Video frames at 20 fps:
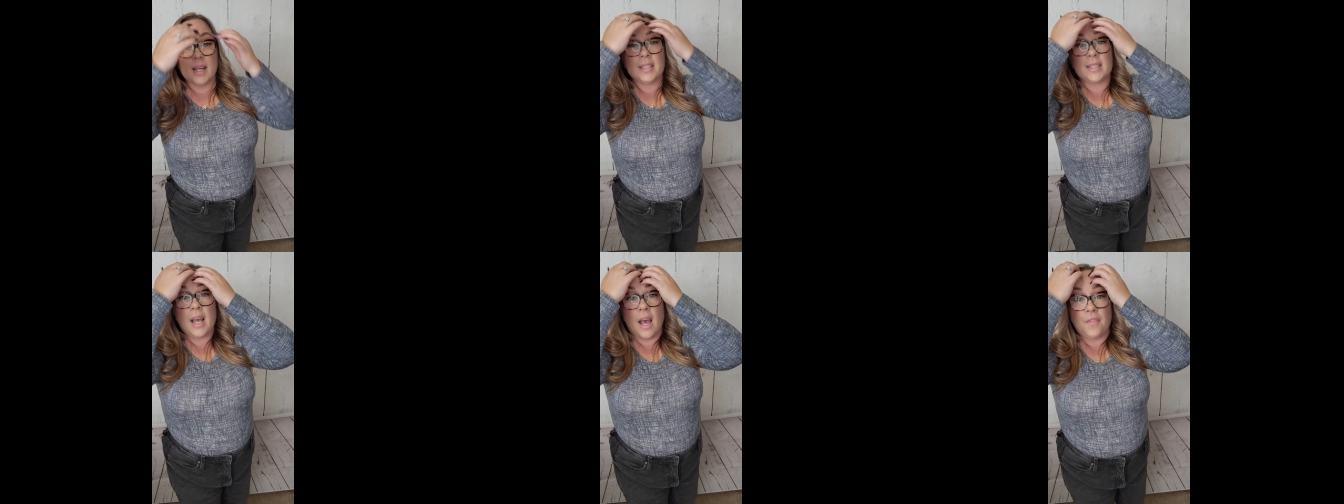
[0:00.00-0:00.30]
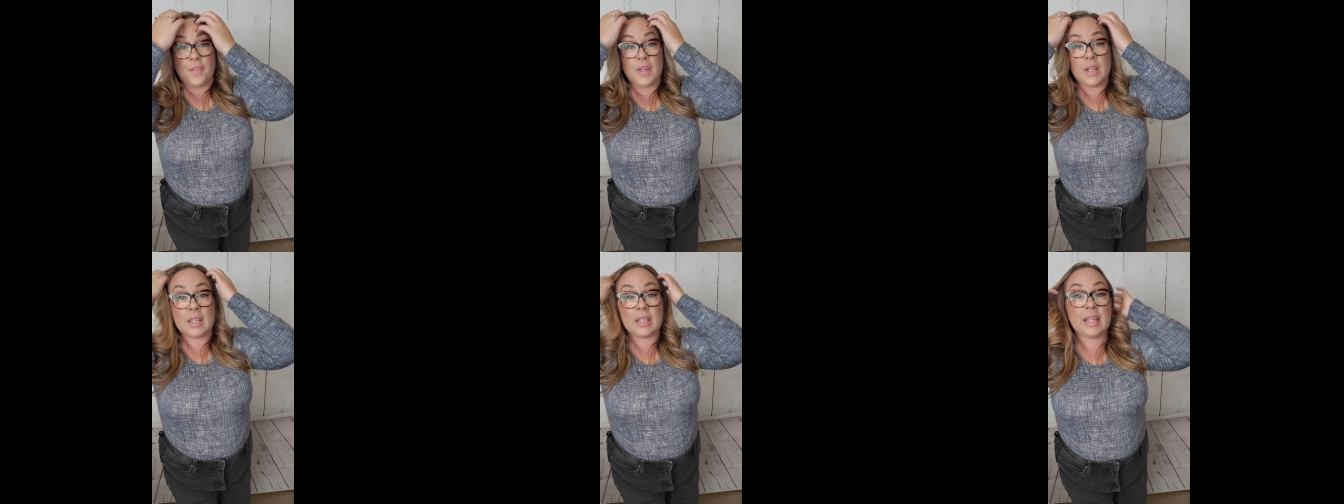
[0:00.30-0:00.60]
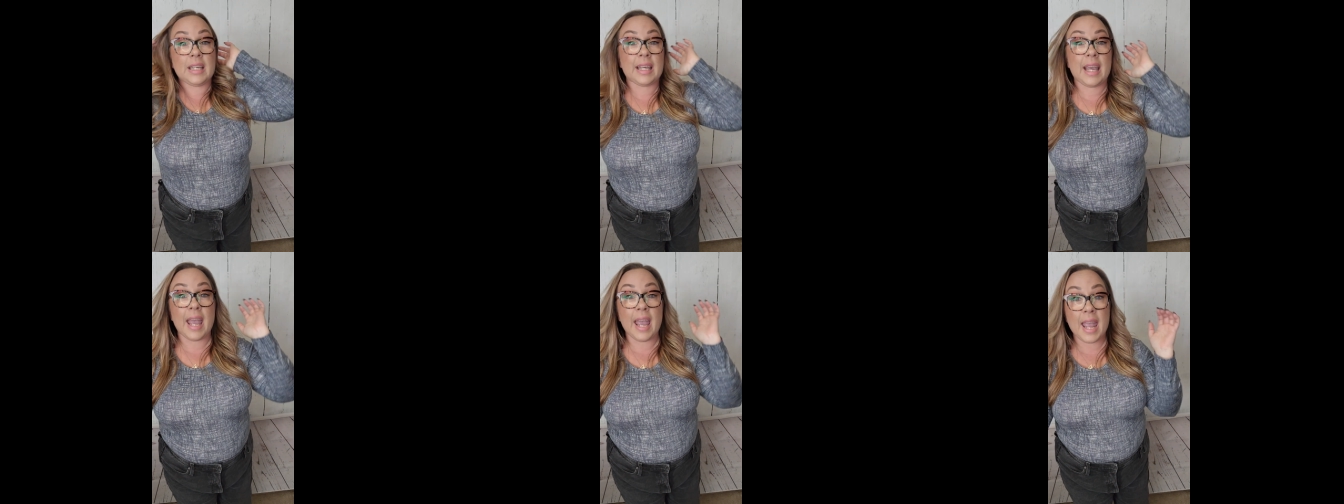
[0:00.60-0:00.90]

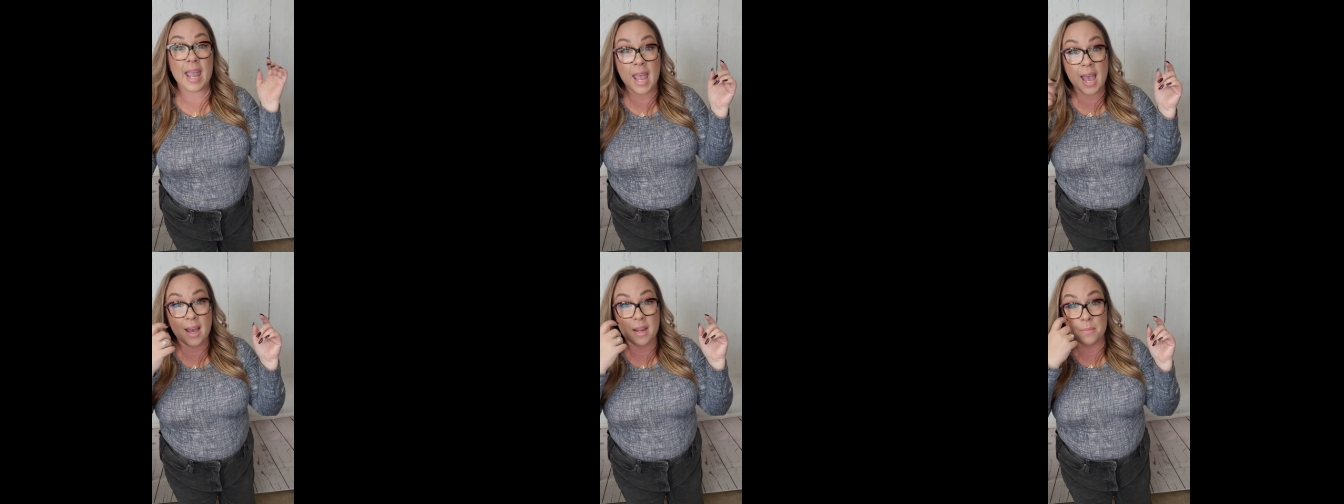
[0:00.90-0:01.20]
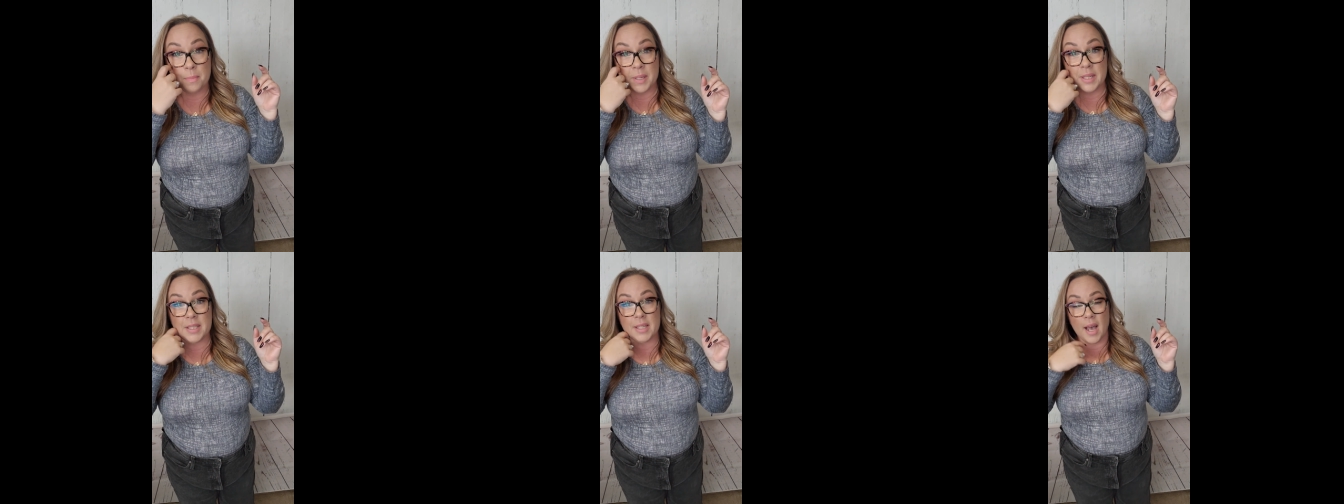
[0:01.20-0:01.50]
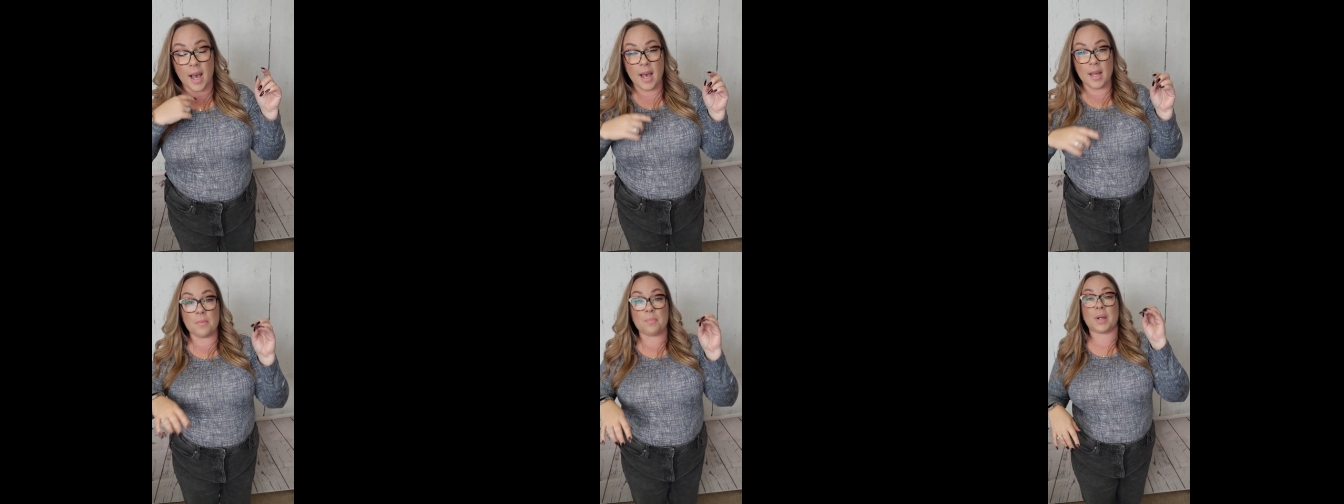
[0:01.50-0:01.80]
definitely can be
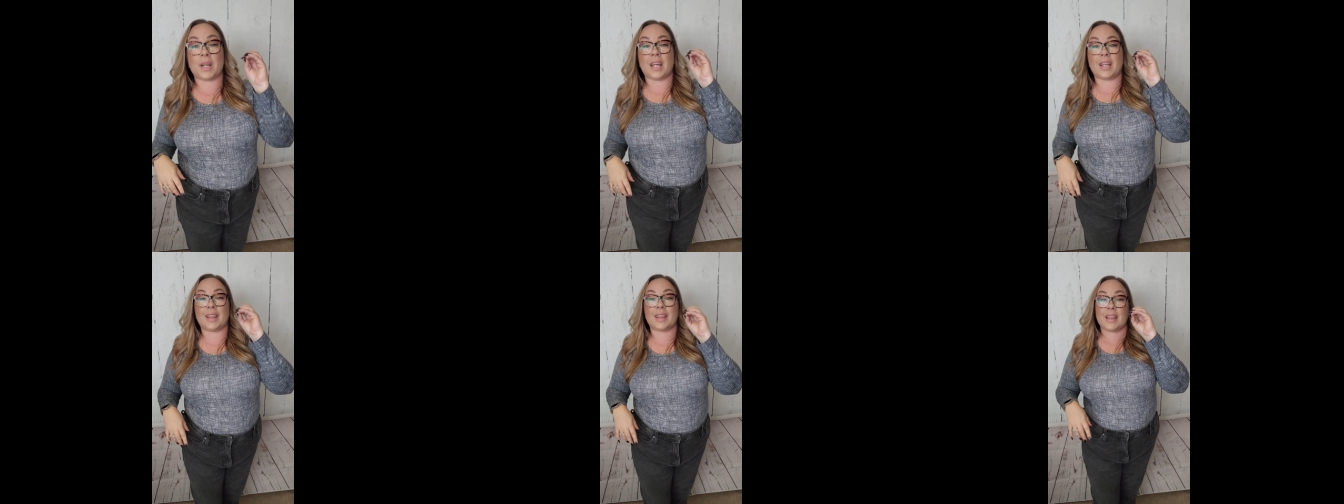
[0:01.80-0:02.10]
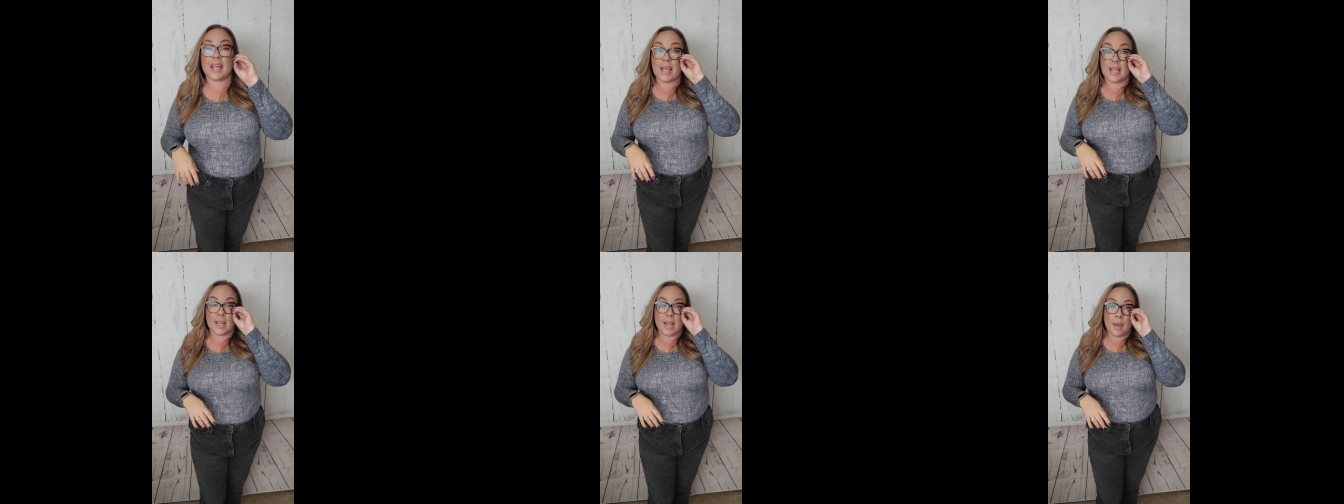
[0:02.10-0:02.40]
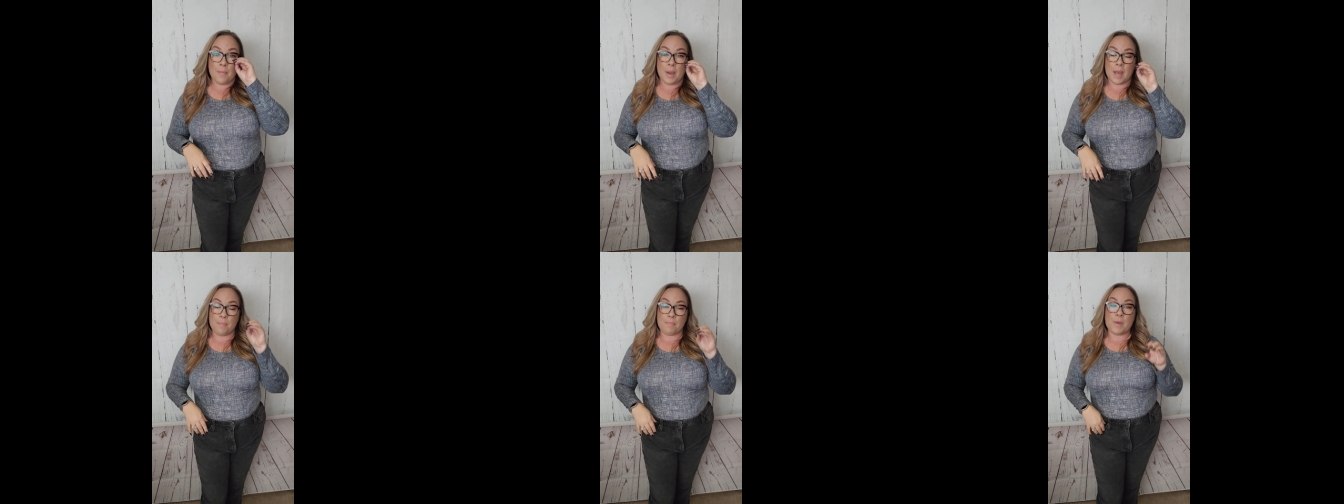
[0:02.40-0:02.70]
done, but I think
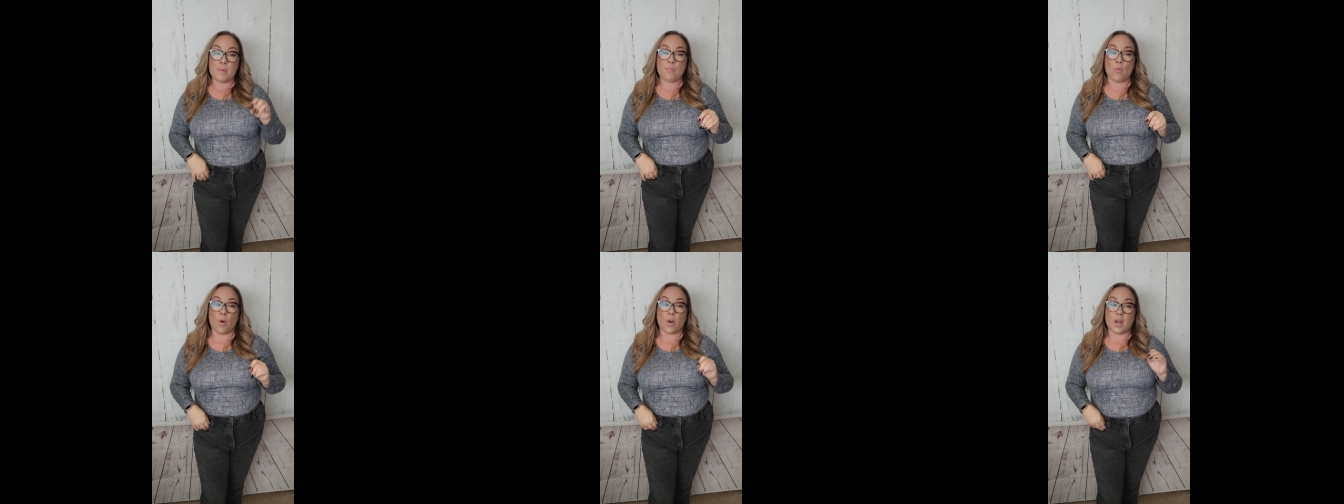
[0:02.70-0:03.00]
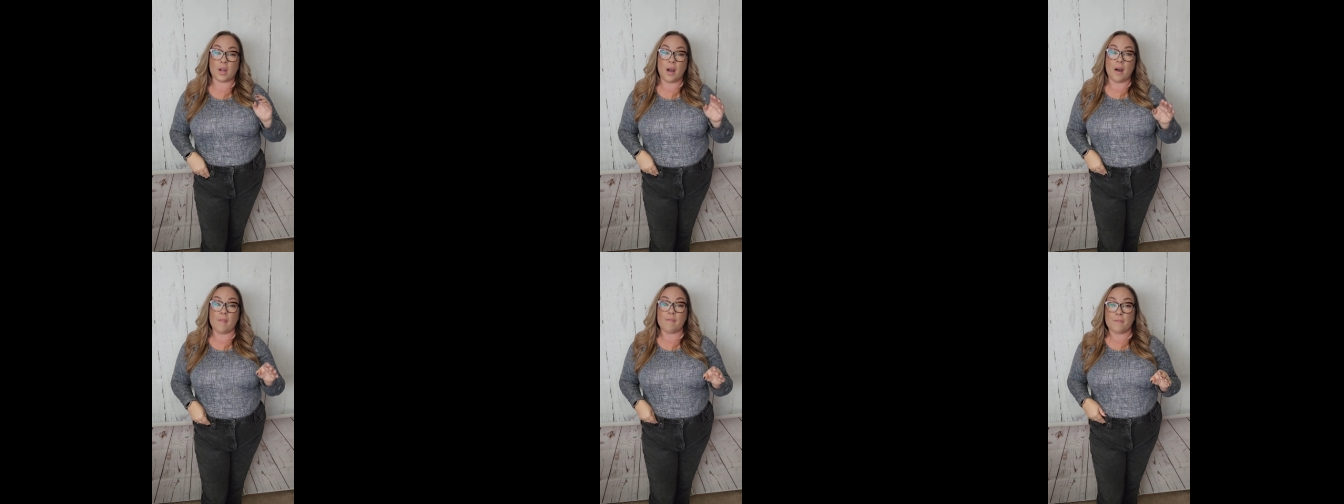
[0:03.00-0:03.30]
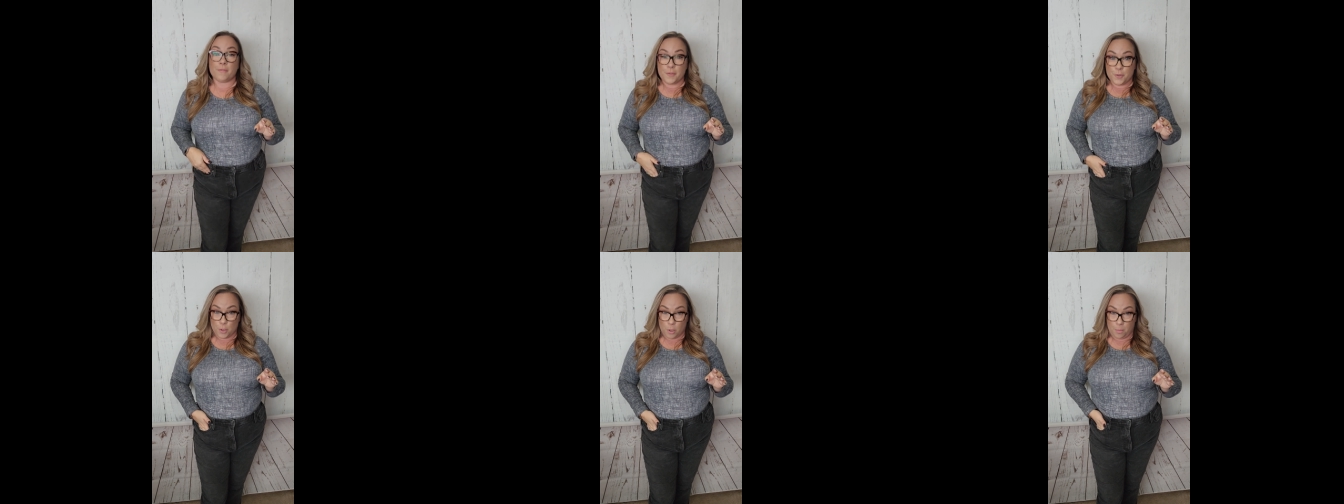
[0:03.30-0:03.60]
I might be more
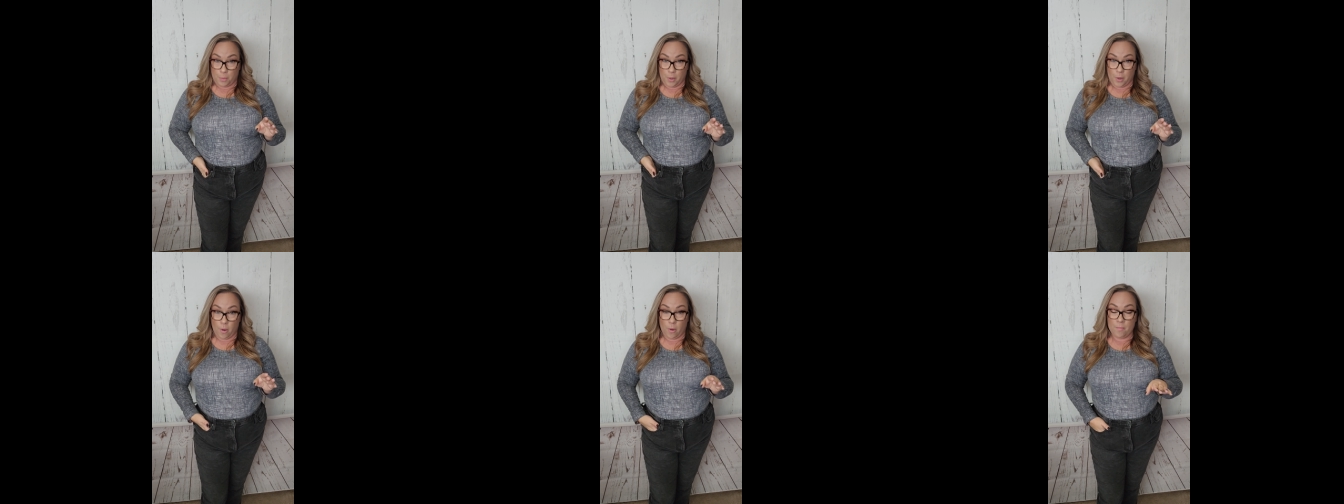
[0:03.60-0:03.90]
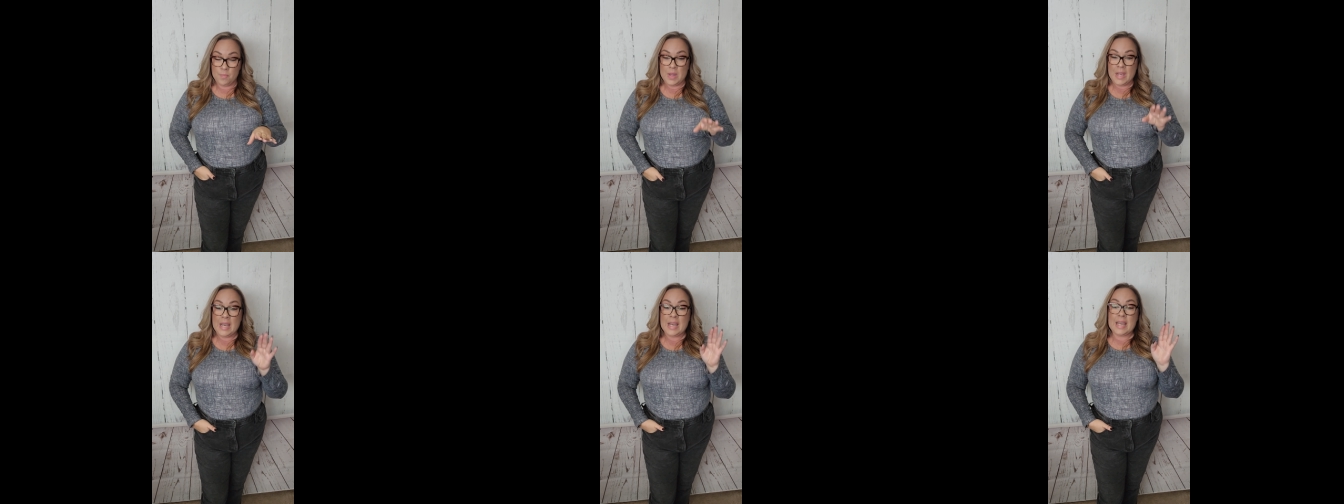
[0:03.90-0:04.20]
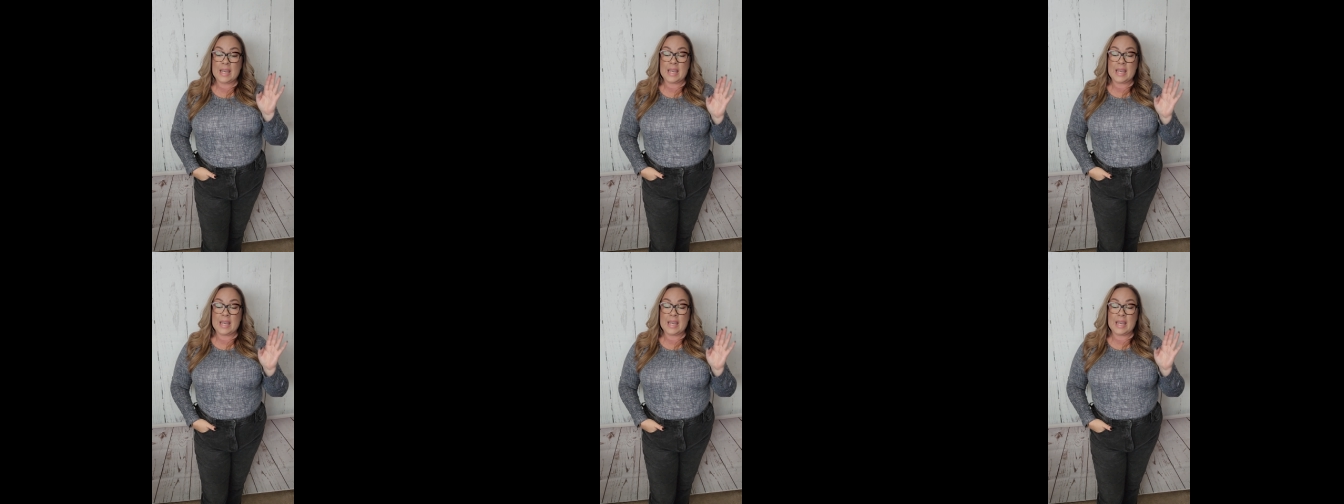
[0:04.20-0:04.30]
comfortable